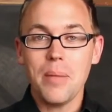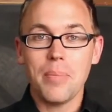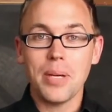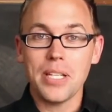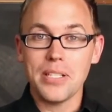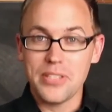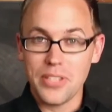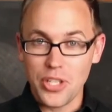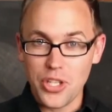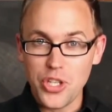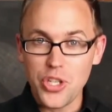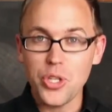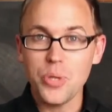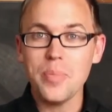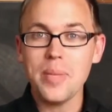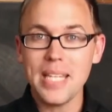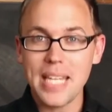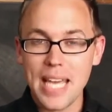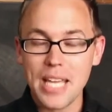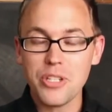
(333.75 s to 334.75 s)
but it's a
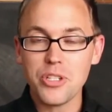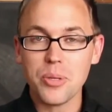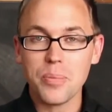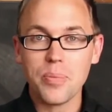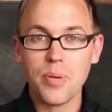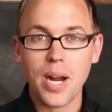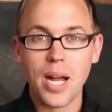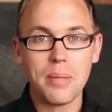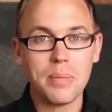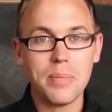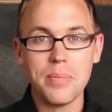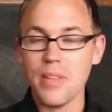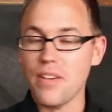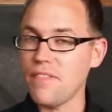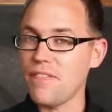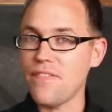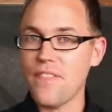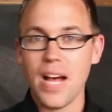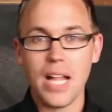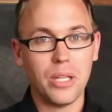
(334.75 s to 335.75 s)
human nature problem
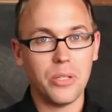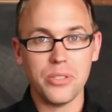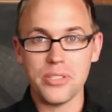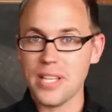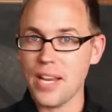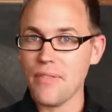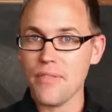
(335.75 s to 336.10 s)
that follows